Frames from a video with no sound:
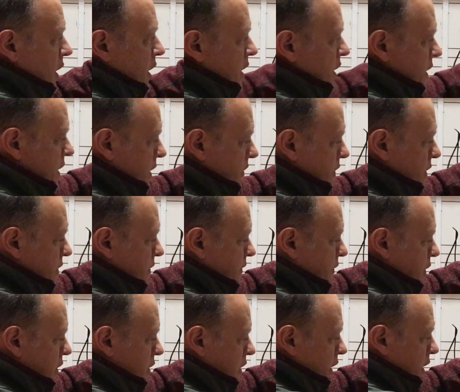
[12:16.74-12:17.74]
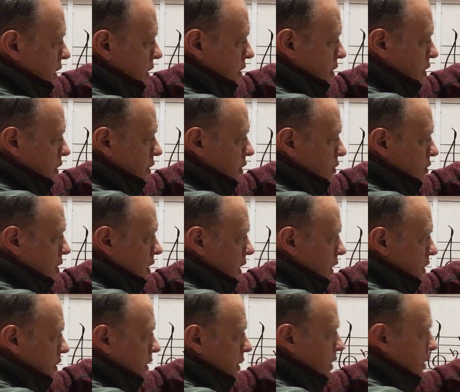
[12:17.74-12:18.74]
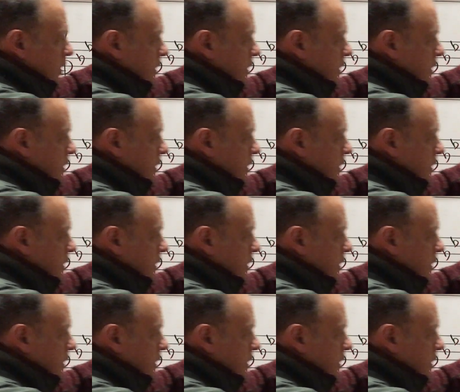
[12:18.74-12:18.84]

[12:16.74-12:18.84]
7th falling, 3rd rising.